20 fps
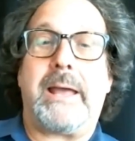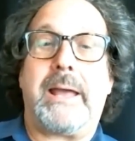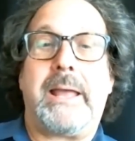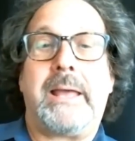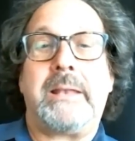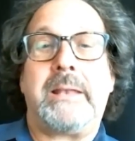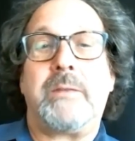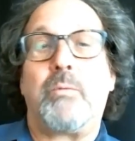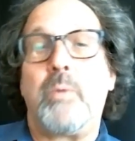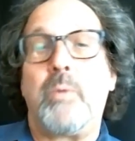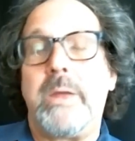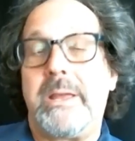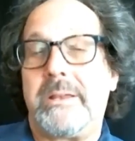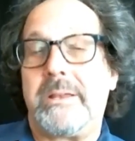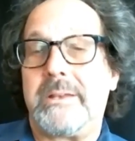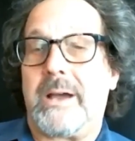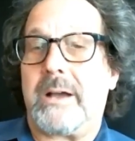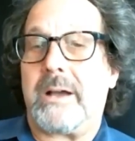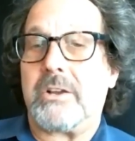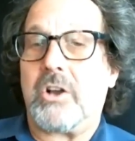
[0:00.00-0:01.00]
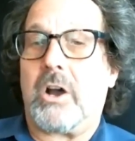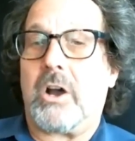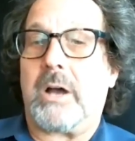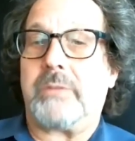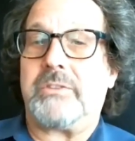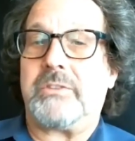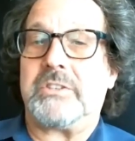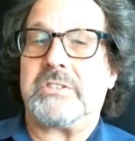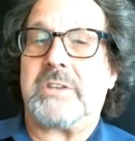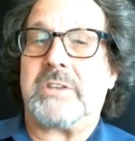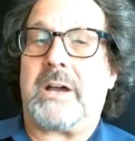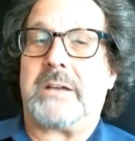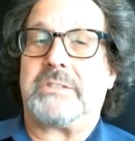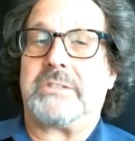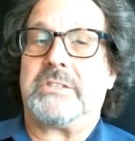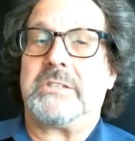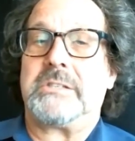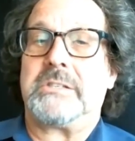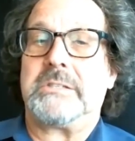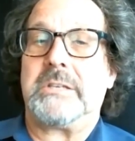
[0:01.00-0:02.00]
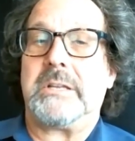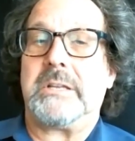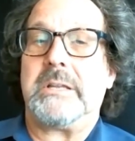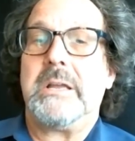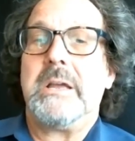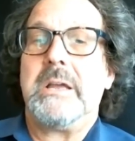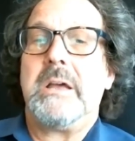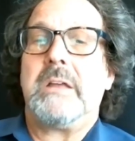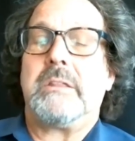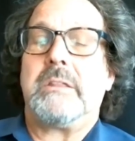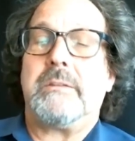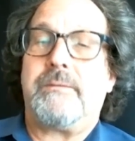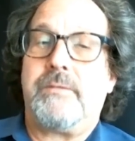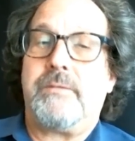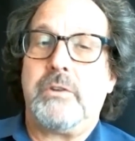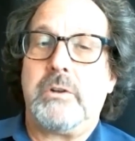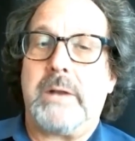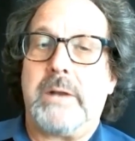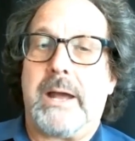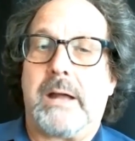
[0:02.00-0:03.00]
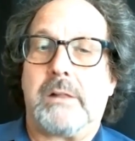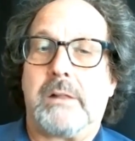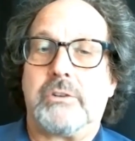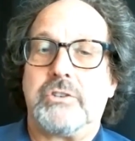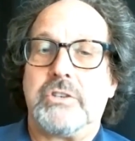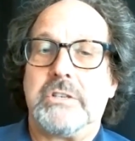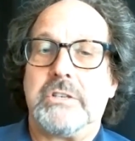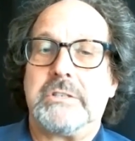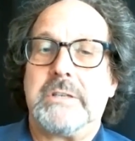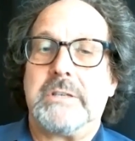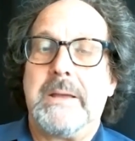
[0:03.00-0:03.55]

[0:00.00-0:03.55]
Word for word: And if we had not caught this toxicity, the food allergies,